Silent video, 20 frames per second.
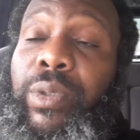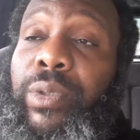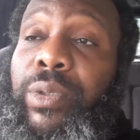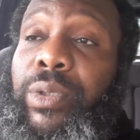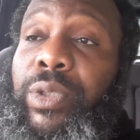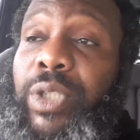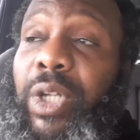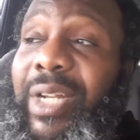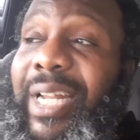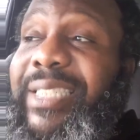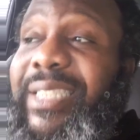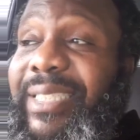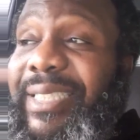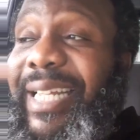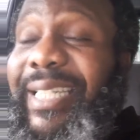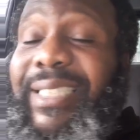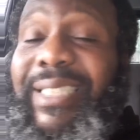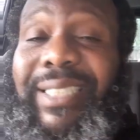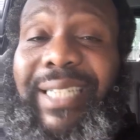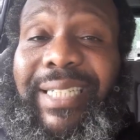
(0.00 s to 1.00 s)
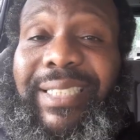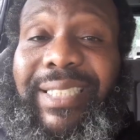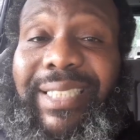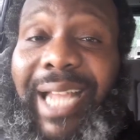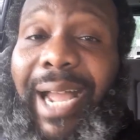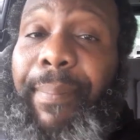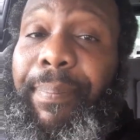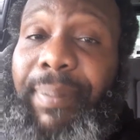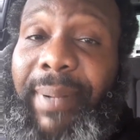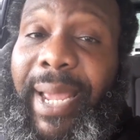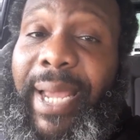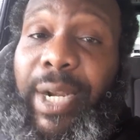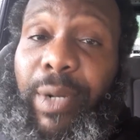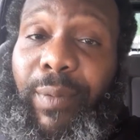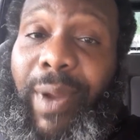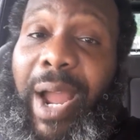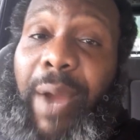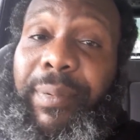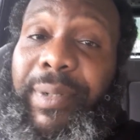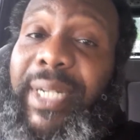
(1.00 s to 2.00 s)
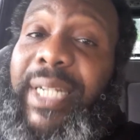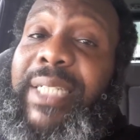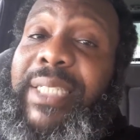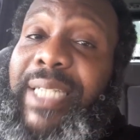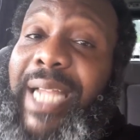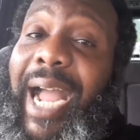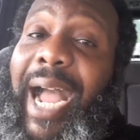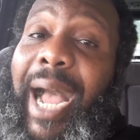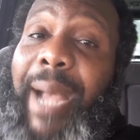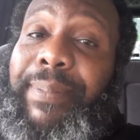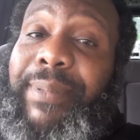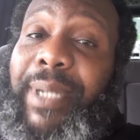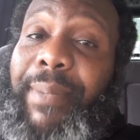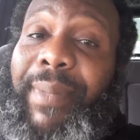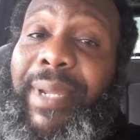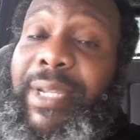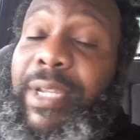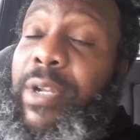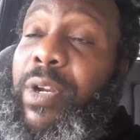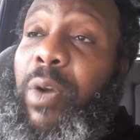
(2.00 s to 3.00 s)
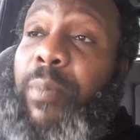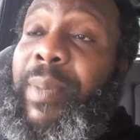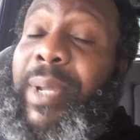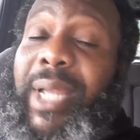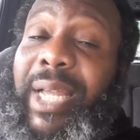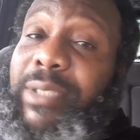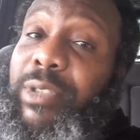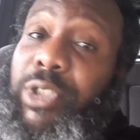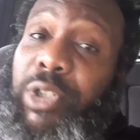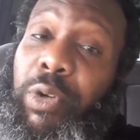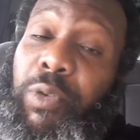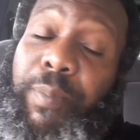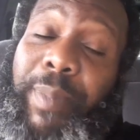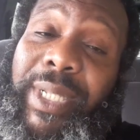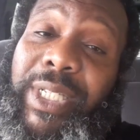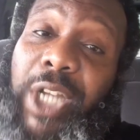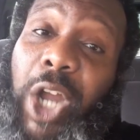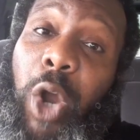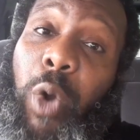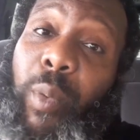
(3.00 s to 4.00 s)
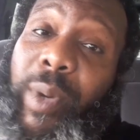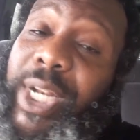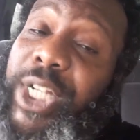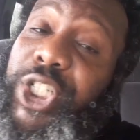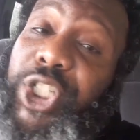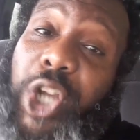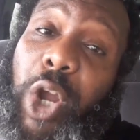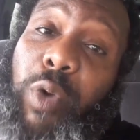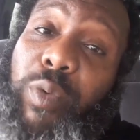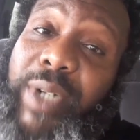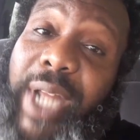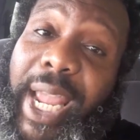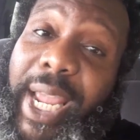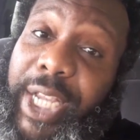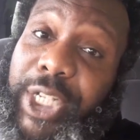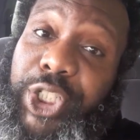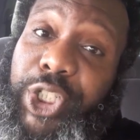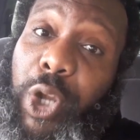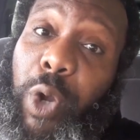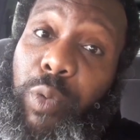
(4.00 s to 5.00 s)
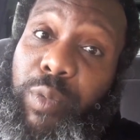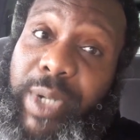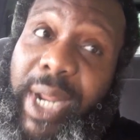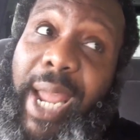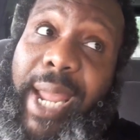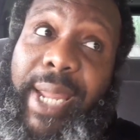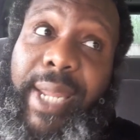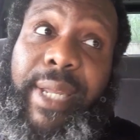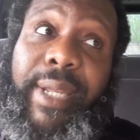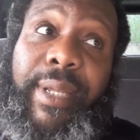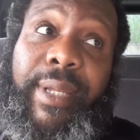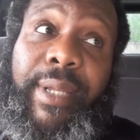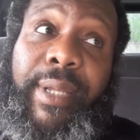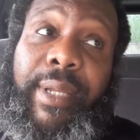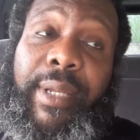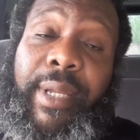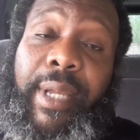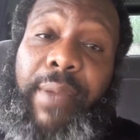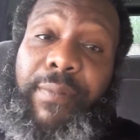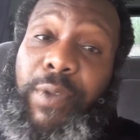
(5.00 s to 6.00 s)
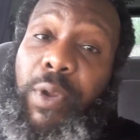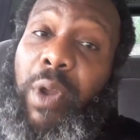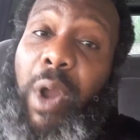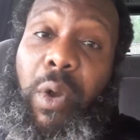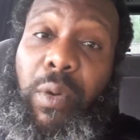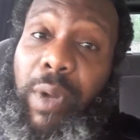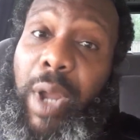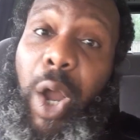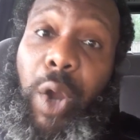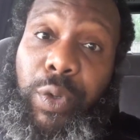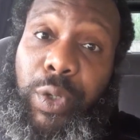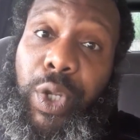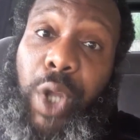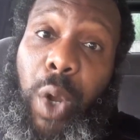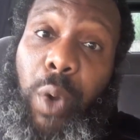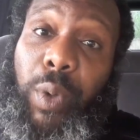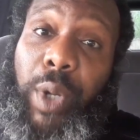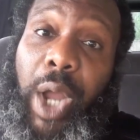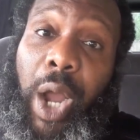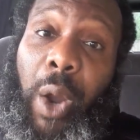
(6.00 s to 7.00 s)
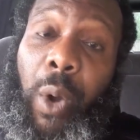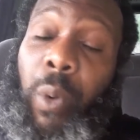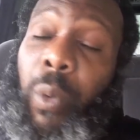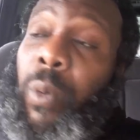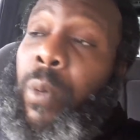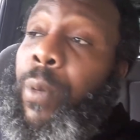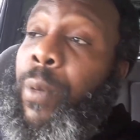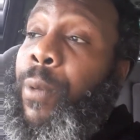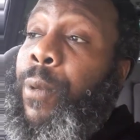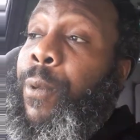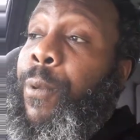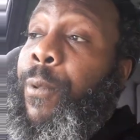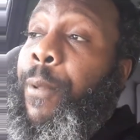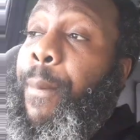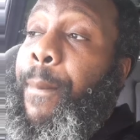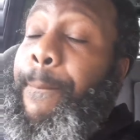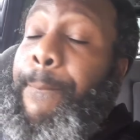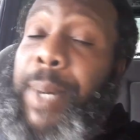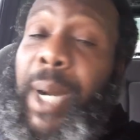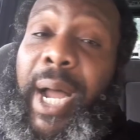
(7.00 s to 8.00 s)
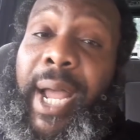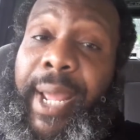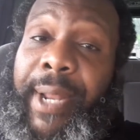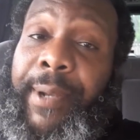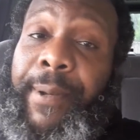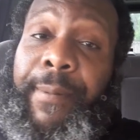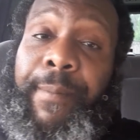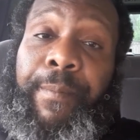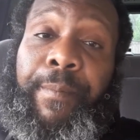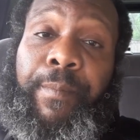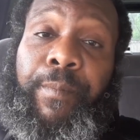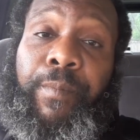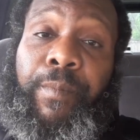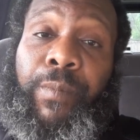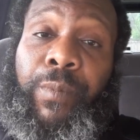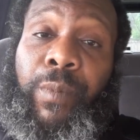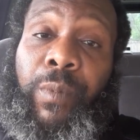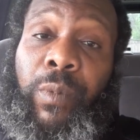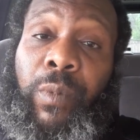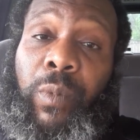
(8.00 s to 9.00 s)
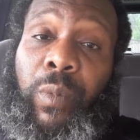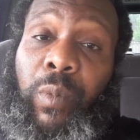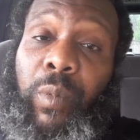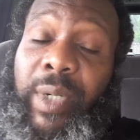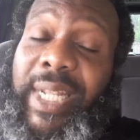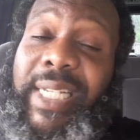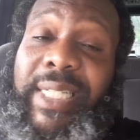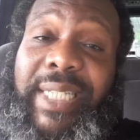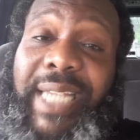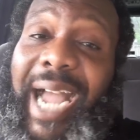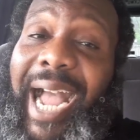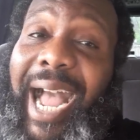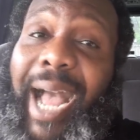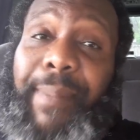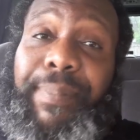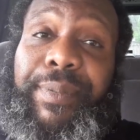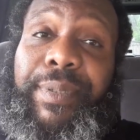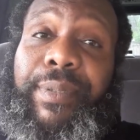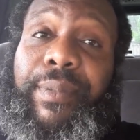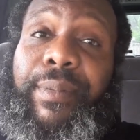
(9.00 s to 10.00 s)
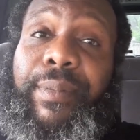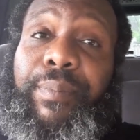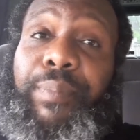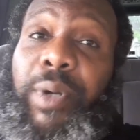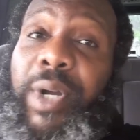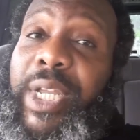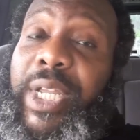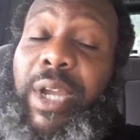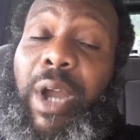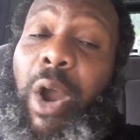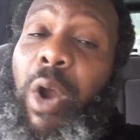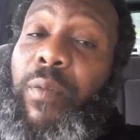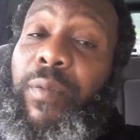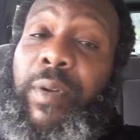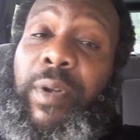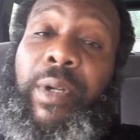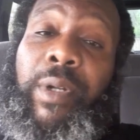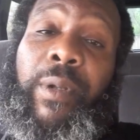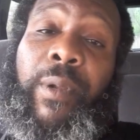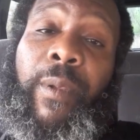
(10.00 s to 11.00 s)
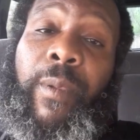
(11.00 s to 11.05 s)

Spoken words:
So let's stop playing around with these cops. I mean, because truth be told, when it's your day, it's your day. If you're going to go, you're going to go. But when these cops pull you over,